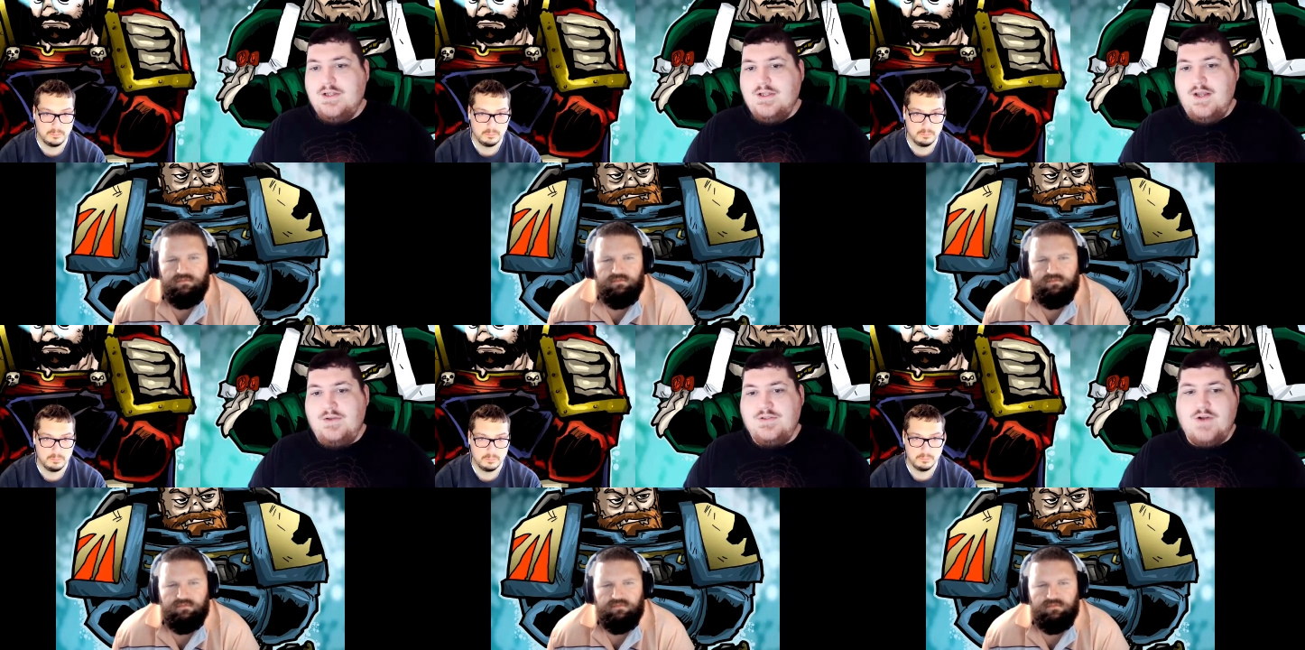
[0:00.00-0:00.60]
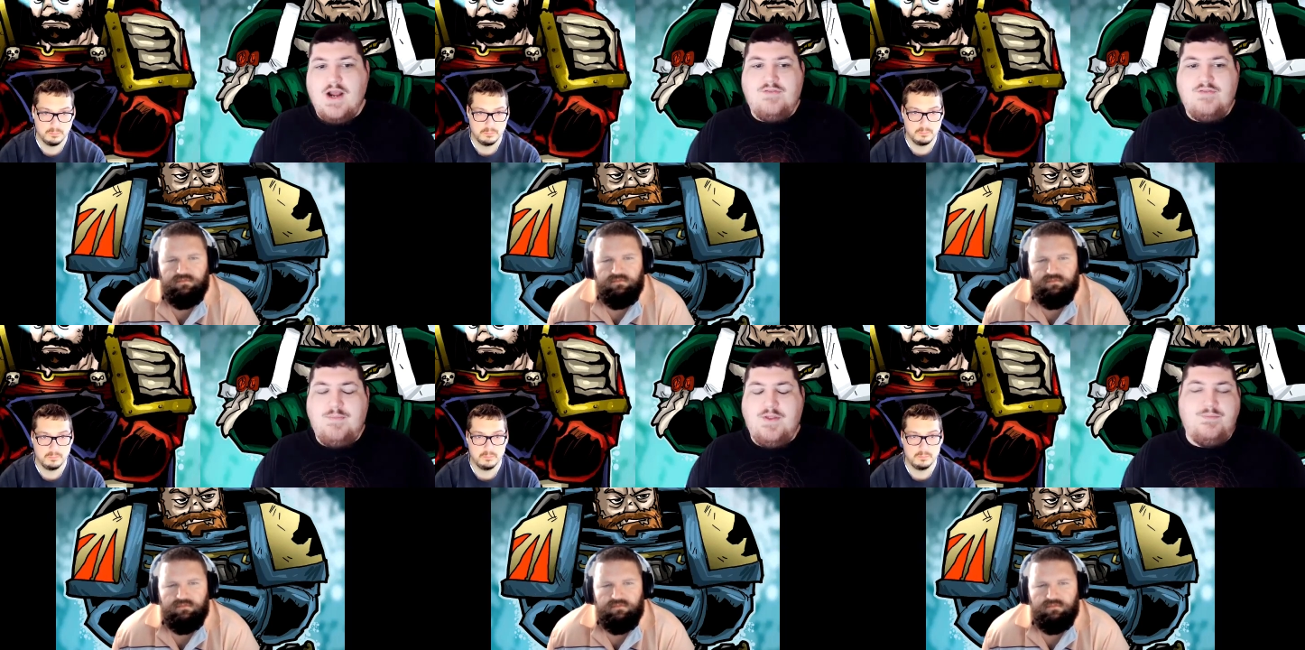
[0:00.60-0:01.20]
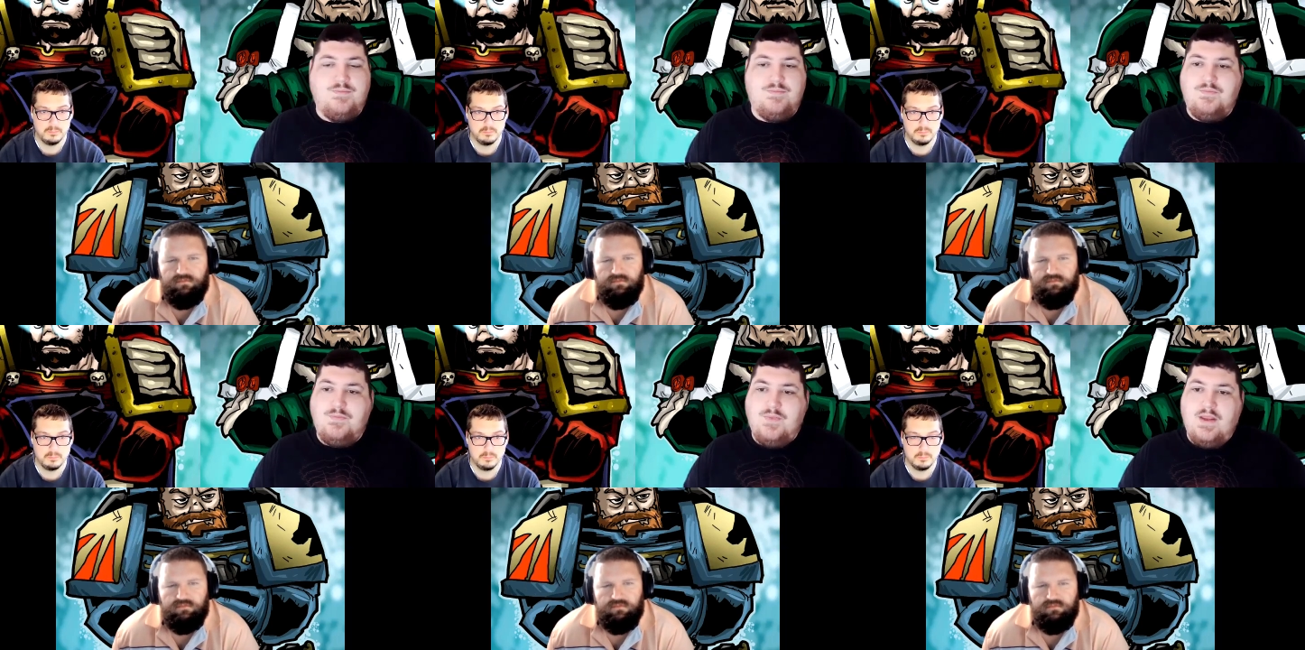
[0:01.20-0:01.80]
Speaker 1: you know, strike from them,
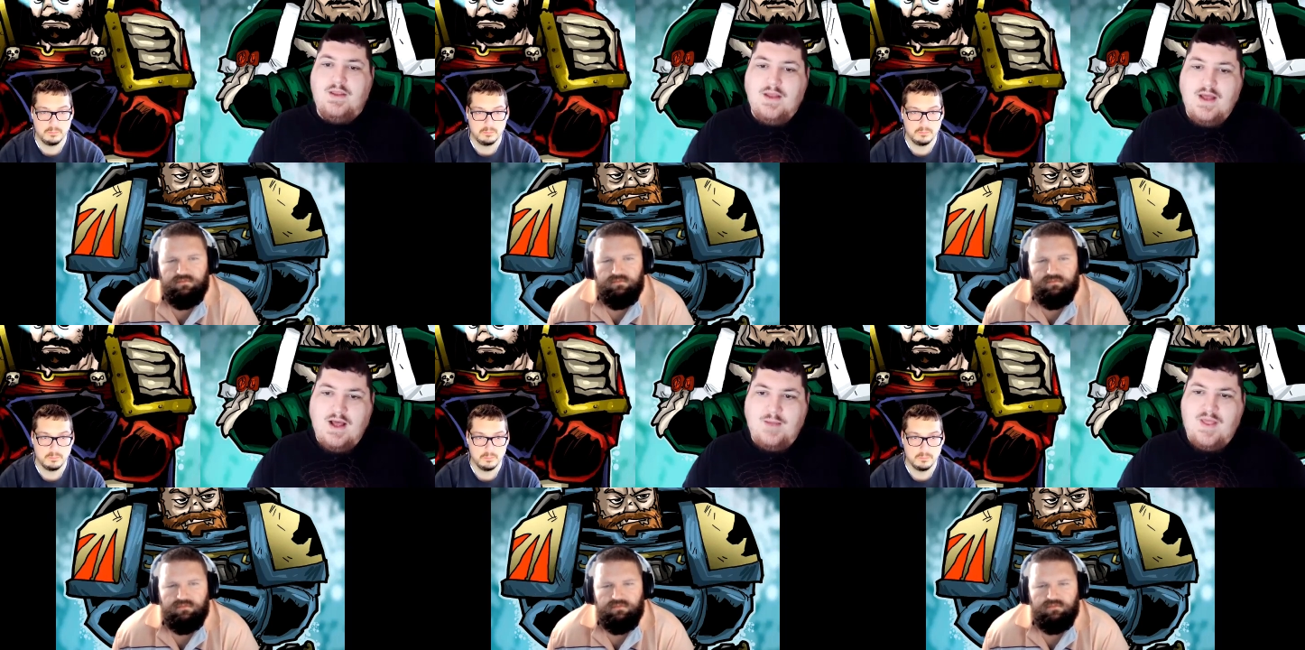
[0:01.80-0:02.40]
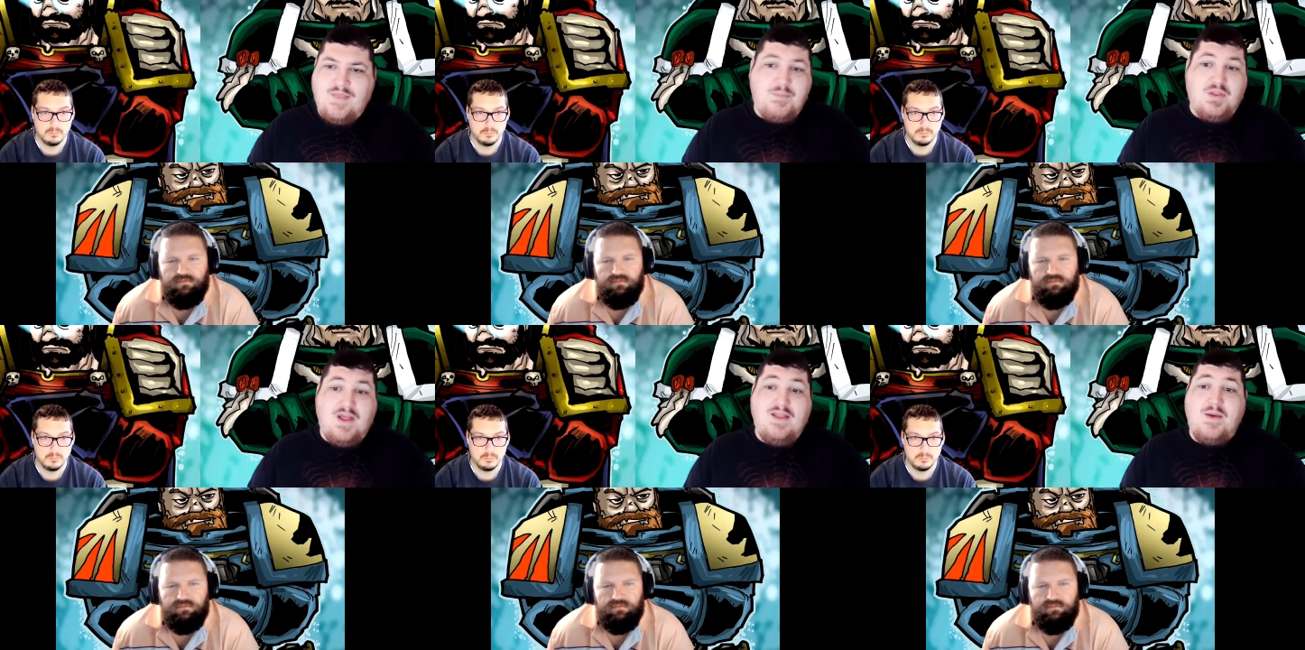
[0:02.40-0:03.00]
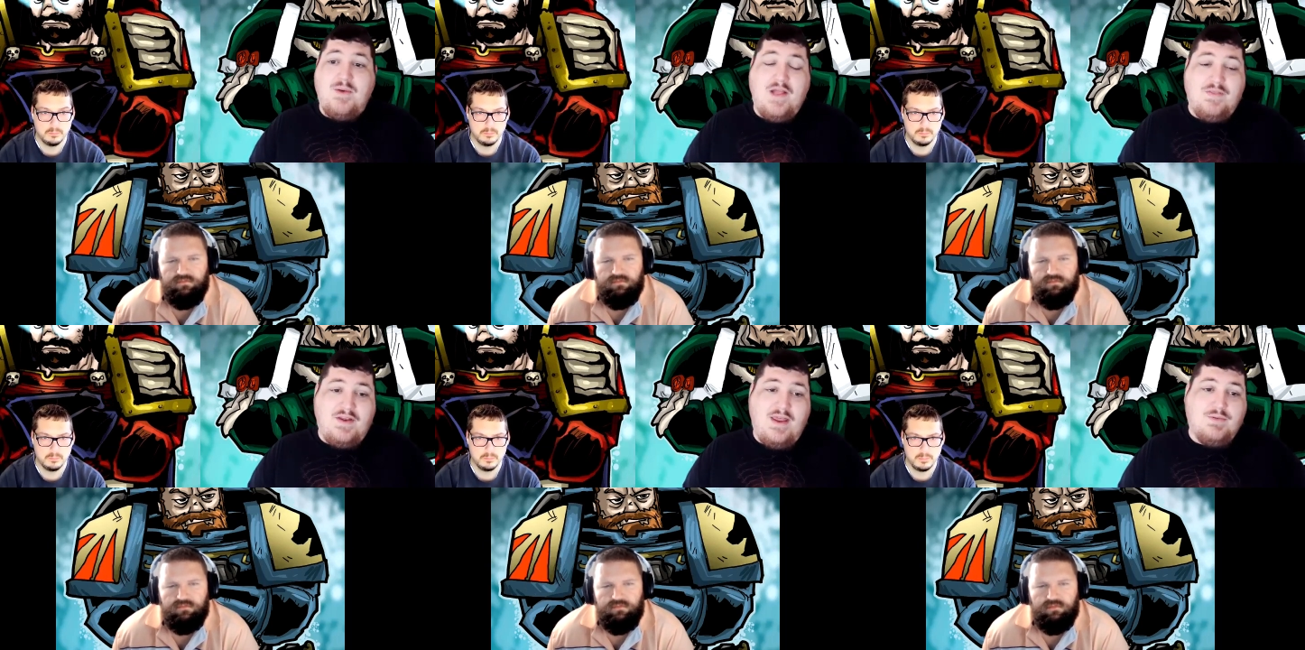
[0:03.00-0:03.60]
um, and they play that way on the
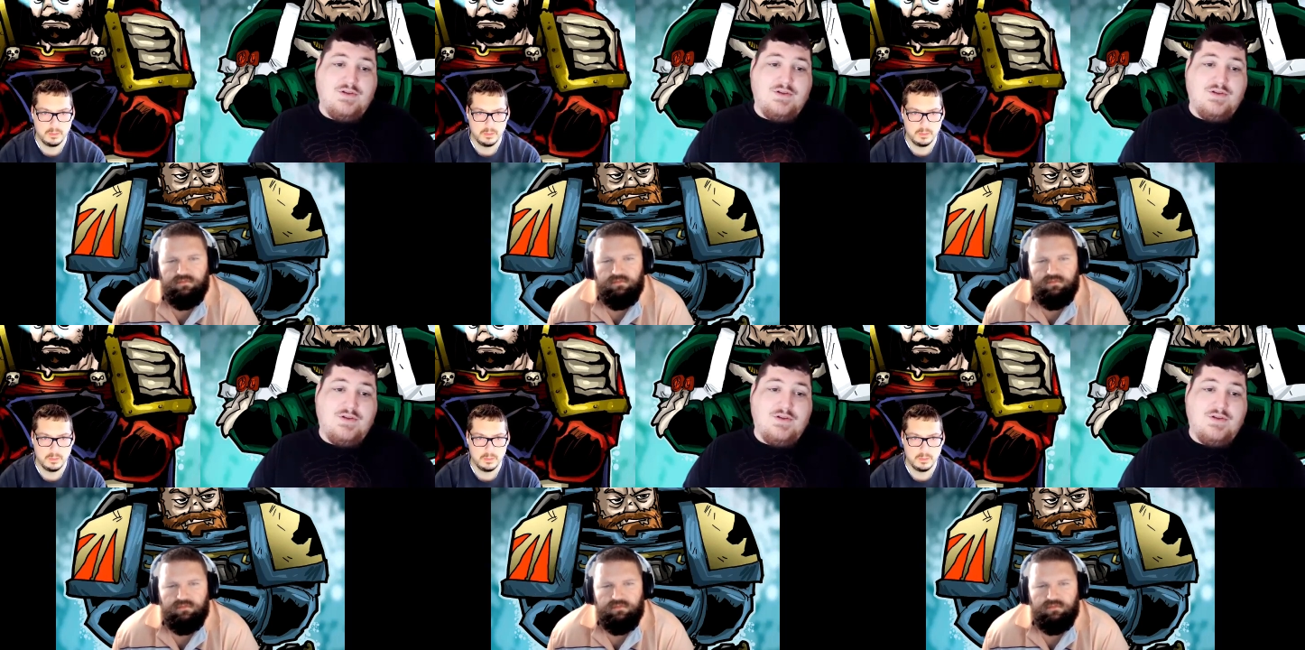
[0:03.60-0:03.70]
table